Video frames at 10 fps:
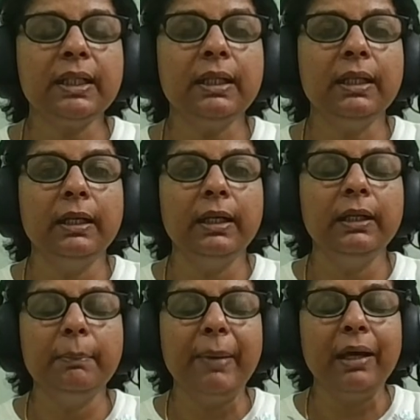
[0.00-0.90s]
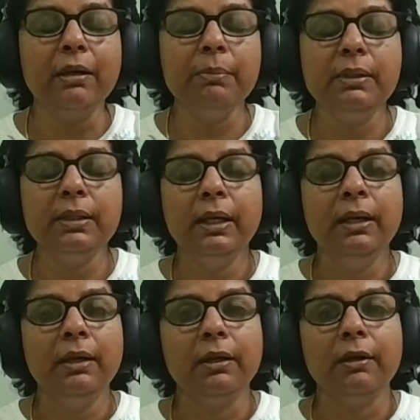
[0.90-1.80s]
uh, in the parable
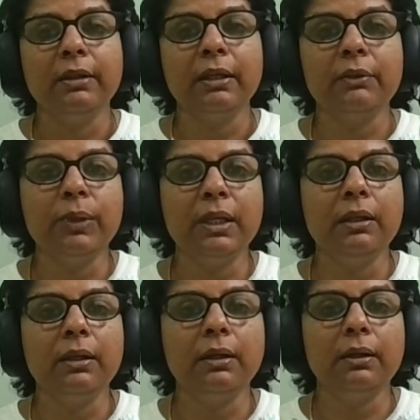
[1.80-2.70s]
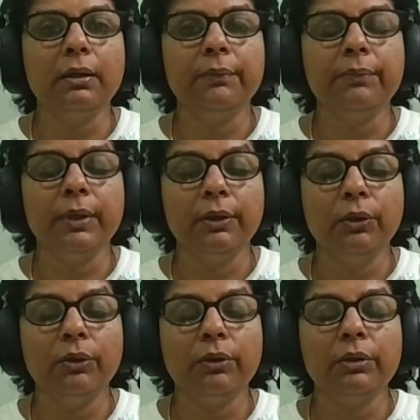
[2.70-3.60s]
uh, that we, uh, you
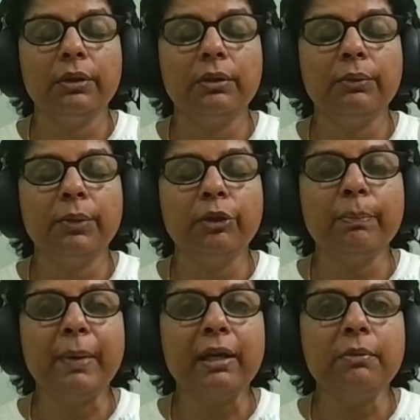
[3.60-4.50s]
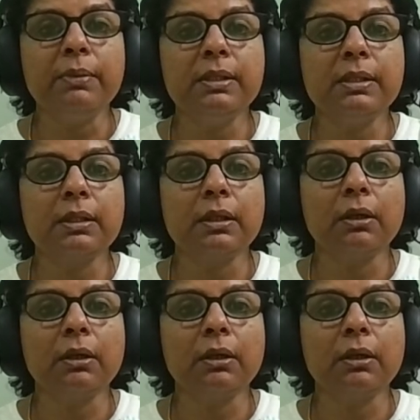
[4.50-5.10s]
know, uh, one of the parables,